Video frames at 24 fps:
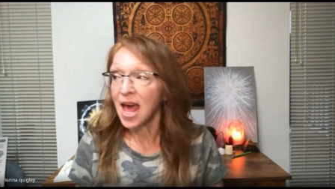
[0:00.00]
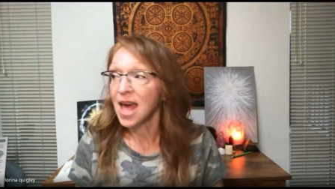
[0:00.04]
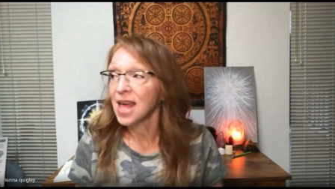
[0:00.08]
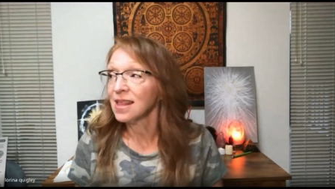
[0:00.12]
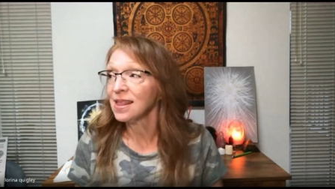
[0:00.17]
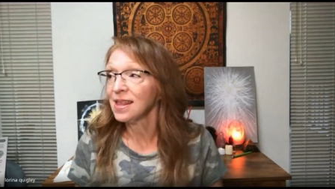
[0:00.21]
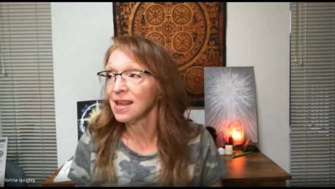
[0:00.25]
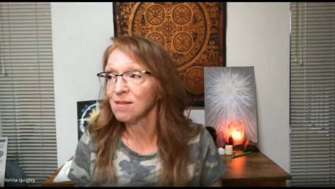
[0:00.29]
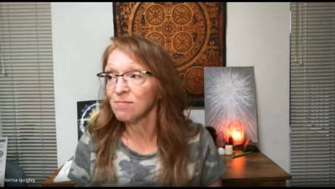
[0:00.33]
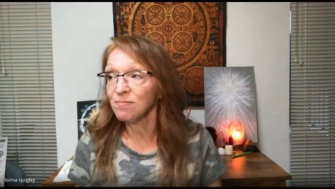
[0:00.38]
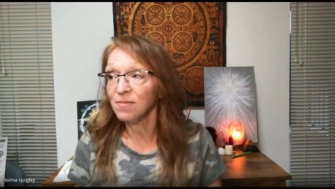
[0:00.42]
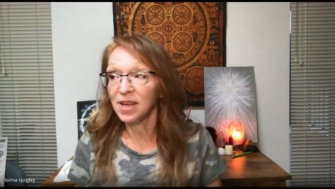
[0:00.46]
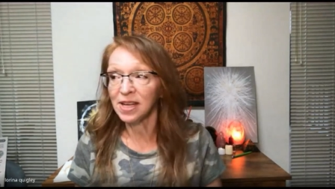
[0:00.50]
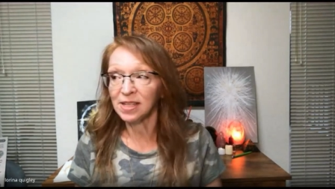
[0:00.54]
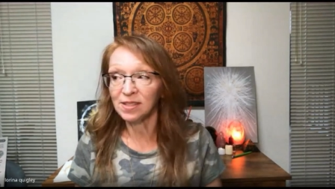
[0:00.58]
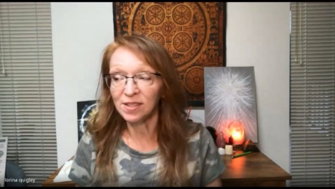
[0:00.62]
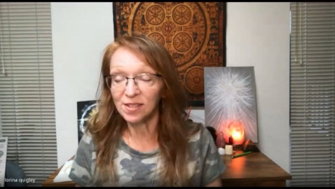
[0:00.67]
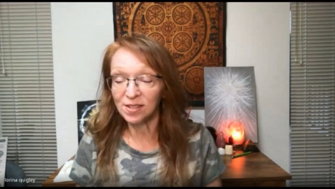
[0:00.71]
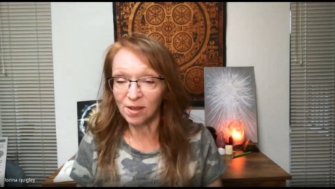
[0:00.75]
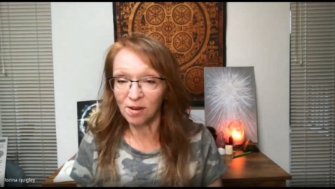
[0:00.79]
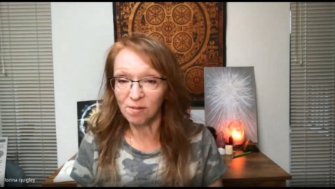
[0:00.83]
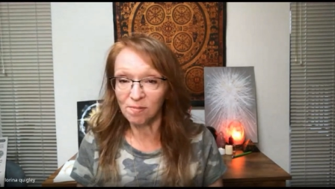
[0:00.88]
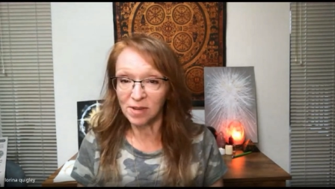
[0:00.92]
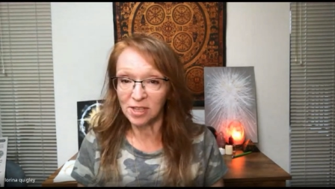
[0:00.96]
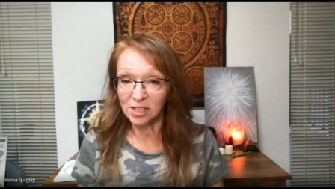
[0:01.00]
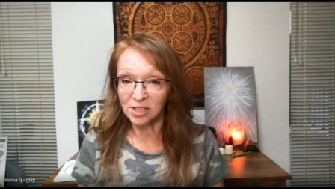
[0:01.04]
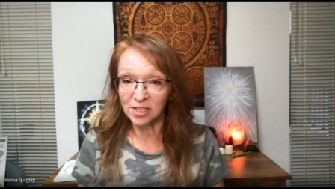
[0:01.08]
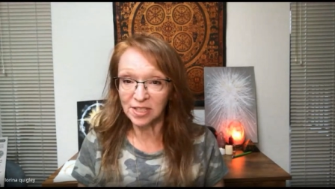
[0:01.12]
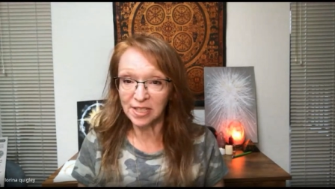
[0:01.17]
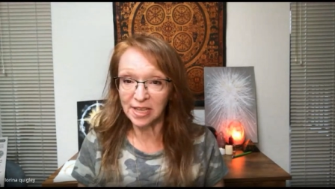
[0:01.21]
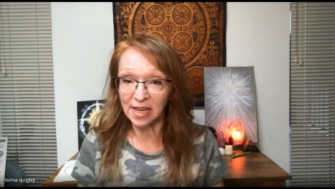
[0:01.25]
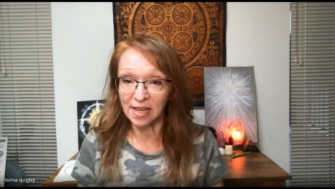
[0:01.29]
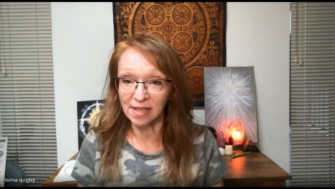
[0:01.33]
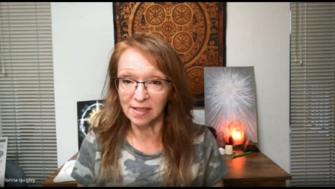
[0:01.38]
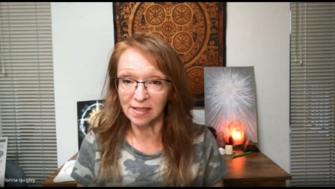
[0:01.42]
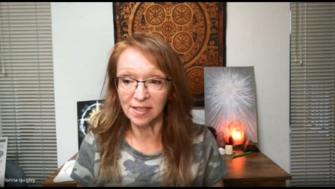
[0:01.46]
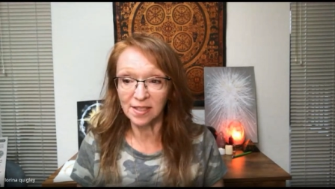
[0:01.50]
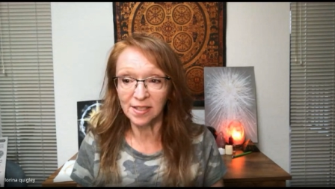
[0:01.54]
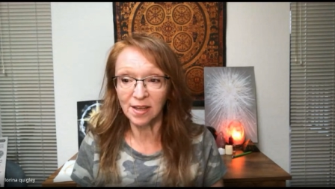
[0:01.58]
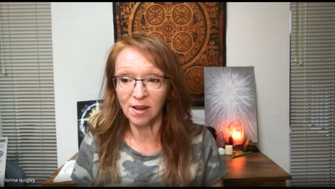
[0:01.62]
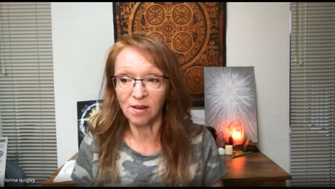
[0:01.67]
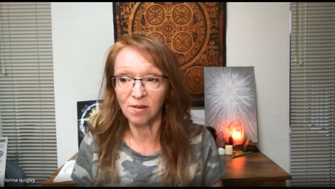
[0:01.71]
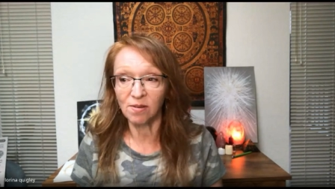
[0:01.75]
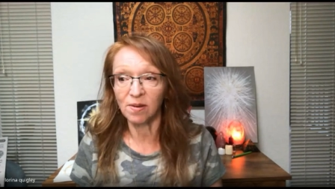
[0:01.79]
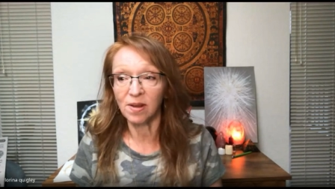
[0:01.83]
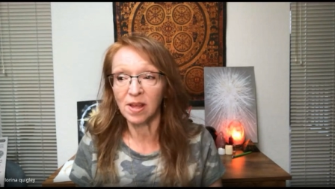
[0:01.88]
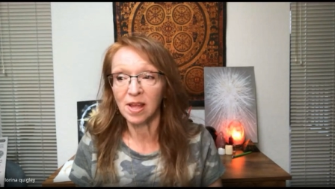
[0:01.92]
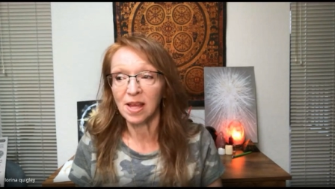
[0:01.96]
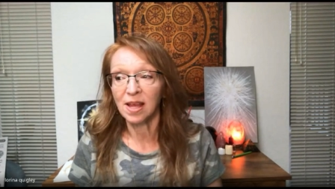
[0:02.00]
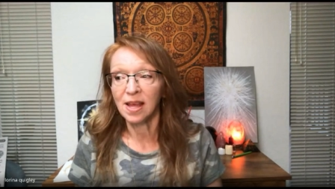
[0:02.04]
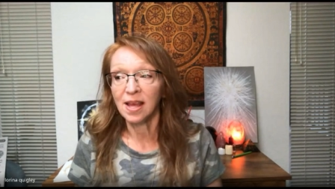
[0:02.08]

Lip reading: That makes so much sense. So,